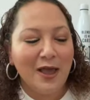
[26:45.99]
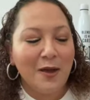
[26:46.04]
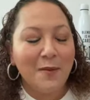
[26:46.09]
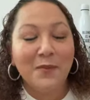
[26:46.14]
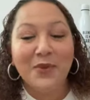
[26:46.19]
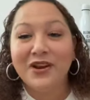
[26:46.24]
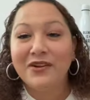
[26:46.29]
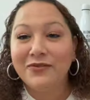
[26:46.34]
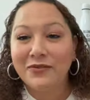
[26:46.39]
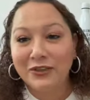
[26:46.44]

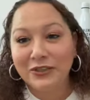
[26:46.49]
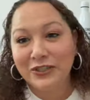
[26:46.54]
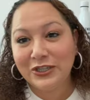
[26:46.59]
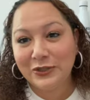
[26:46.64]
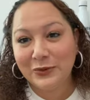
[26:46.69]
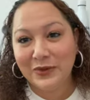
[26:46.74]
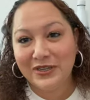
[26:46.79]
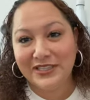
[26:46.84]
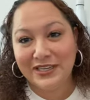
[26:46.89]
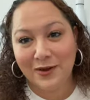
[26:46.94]
But if you just
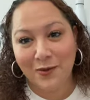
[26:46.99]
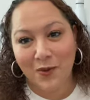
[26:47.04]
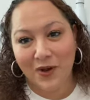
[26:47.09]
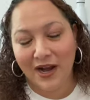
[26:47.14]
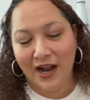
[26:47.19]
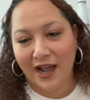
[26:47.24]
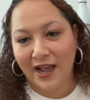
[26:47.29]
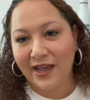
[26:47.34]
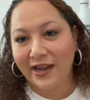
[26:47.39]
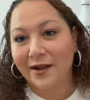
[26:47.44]
want to take one
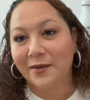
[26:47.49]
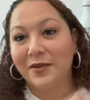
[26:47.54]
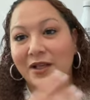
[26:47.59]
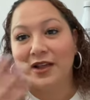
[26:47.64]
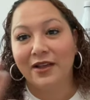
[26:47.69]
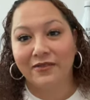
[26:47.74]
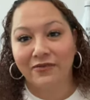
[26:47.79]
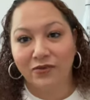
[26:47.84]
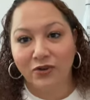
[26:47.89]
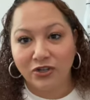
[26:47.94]
item, like
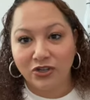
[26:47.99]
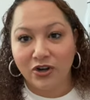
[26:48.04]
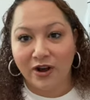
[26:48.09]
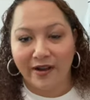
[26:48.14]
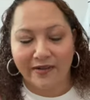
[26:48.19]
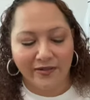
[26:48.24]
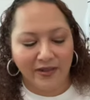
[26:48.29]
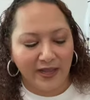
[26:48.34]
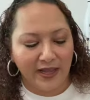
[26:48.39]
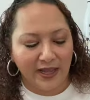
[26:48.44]
if we're
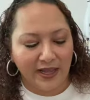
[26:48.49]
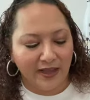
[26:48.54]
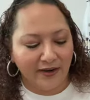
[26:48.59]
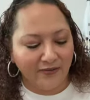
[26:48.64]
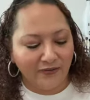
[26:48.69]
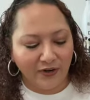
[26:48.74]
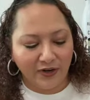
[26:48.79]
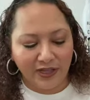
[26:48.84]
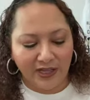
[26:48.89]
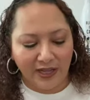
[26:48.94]
traveling again
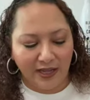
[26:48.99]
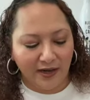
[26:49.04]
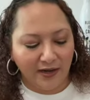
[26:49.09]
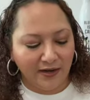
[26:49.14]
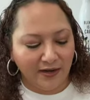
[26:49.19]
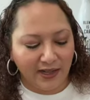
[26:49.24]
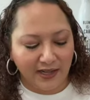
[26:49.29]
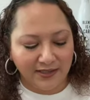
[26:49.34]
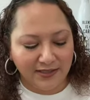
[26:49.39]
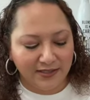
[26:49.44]
for
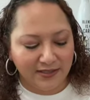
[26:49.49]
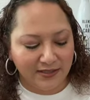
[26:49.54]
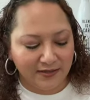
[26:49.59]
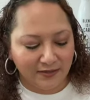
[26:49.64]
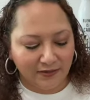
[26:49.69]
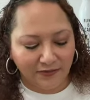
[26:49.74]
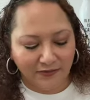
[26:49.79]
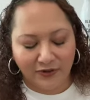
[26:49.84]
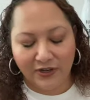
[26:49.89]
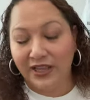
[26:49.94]

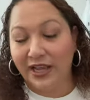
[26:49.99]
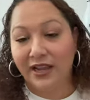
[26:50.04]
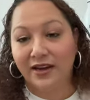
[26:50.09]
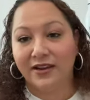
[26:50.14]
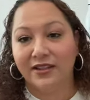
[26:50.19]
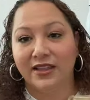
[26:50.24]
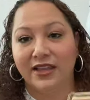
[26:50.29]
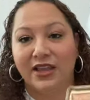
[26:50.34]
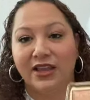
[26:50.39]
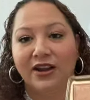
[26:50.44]
the end of
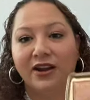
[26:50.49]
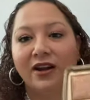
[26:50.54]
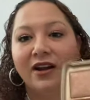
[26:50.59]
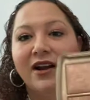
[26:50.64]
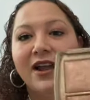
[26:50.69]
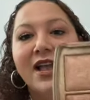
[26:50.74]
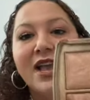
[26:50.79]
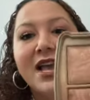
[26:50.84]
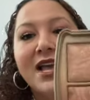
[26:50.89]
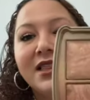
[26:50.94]
the year,
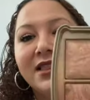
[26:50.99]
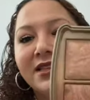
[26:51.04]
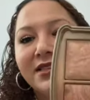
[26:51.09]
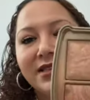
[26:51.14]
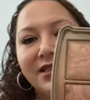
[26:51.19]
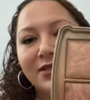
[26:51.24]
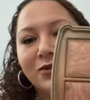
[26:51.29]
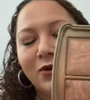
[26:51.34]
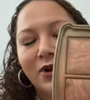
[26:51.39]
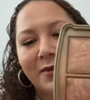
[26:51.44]
this
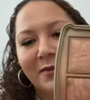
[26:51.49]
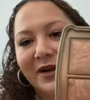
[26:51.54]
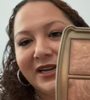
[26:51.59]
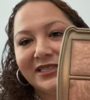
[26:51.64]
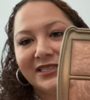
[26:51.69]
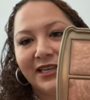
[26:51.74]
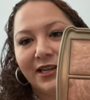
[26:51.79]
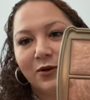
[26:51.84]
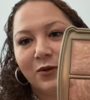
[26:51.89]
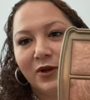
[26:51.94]
is what I'm going to
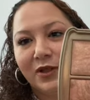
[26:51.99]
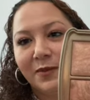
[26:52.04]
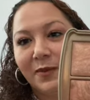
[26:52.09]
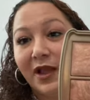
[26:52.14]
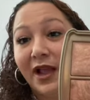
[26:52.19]
take with me.